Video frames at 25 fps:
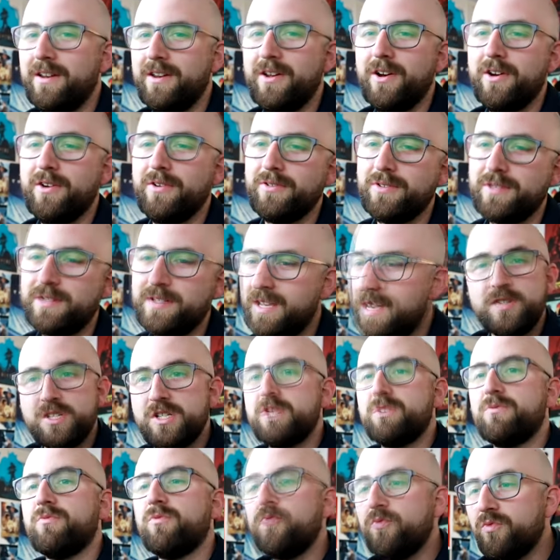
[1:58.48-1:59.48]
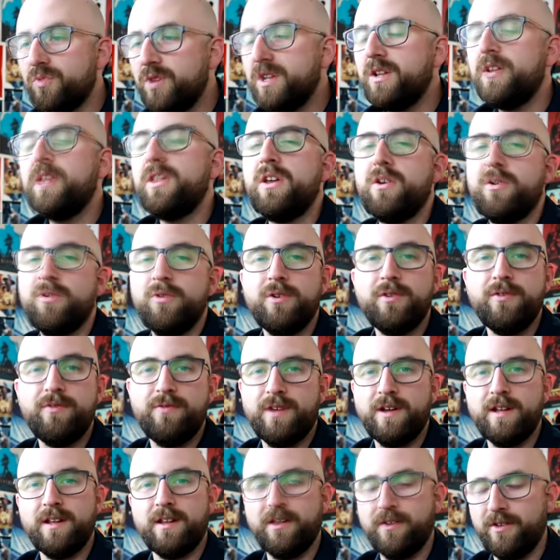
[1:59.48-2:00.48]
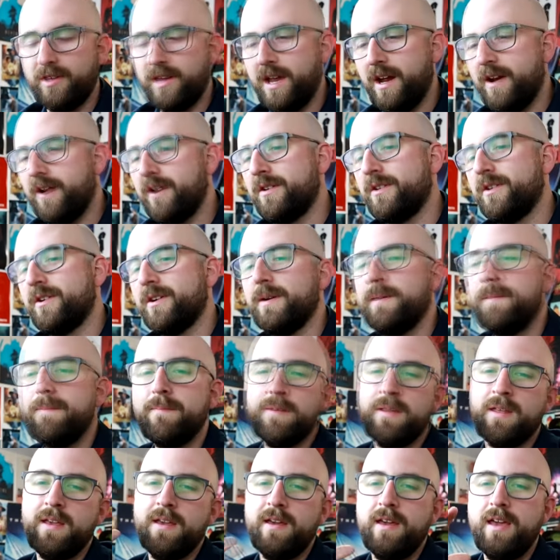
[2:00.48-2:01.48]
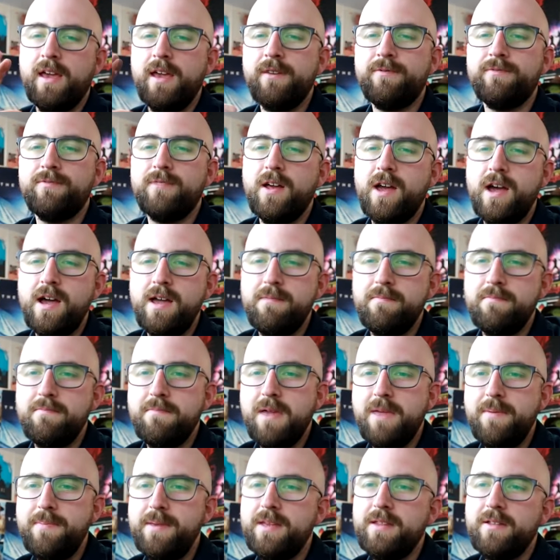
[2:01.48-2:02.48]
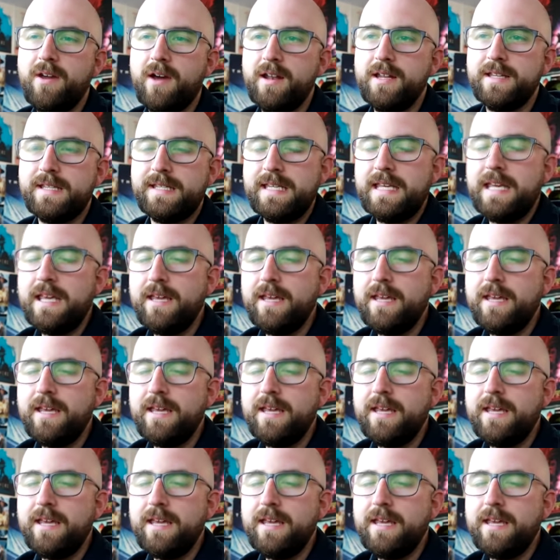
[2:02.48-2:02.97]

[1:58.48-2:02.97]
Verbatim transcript: nose just really cool fun little character if not maybe not as